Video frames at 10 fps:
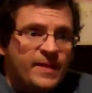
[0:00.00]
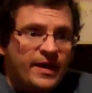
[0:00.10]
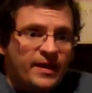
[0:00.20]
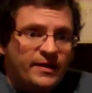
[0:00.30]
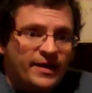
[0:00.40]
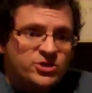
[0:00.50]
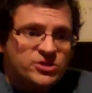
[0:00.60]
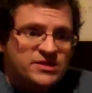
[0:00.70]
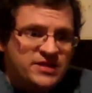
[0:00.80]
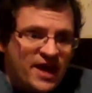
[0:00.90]
And I
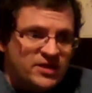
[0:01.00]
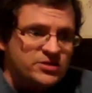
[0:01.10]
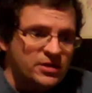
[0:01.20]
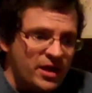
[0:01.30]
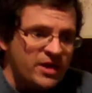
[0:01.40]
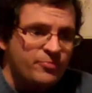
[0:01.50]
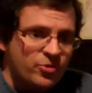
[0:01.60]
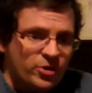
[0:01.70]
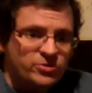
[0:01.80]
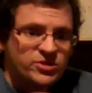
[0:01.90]
just tend to like
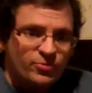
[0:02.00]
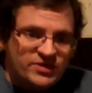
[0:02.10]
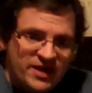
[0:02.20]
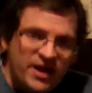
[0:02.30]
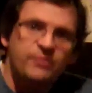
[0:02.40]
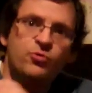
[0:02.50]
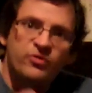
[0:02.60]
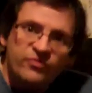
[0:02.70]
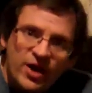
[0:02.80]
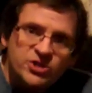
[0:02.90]
Bordeaux's that retain
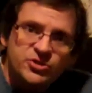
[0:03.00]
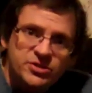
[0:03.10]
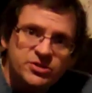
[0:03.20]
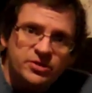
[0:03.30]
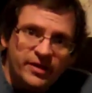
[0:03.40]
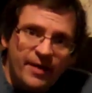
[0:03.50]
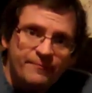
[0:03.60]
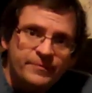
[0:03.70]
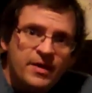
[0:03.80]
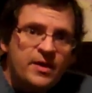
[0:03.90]
more freshness to them.
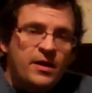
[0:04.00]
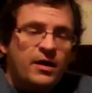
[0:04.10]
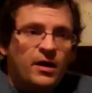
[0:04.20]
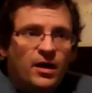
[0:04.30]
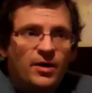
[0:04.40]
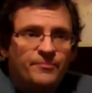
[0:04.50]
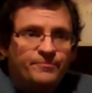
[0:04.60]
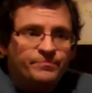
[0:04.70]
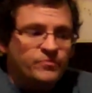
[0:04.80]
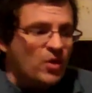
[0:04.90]

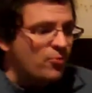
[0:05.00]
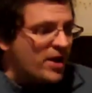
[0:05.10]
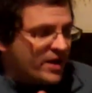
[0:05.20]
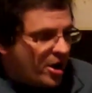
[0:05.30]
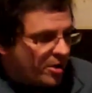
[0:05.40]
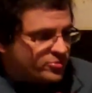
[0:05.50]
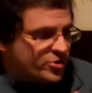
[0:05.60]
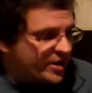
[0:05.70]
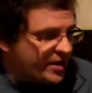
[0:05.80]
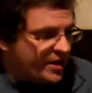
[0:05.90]
Right now I'm
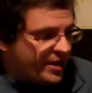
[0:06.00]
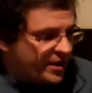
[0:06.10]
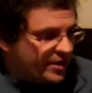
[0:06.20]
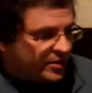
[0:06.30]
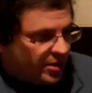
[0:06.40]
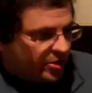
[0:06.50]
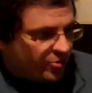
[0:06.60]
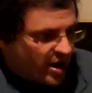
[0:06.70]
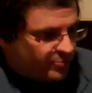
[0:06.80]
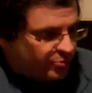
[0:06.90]
drinking a
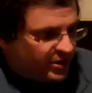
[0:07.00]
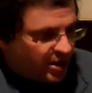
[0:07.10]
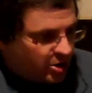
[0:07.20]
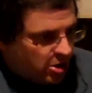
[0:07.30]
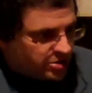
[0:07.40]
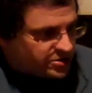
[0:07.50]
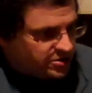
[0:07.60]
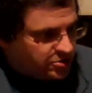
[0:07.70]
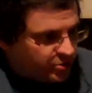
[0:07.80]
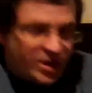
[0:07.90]
Grand Prix
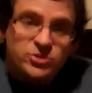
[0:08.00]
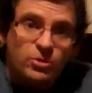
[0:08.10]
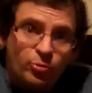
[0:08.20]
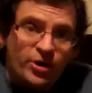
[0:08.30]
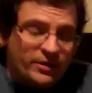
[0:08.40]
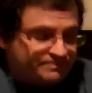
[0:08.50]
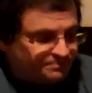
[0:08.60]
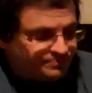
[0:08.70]
Lacoste 2003.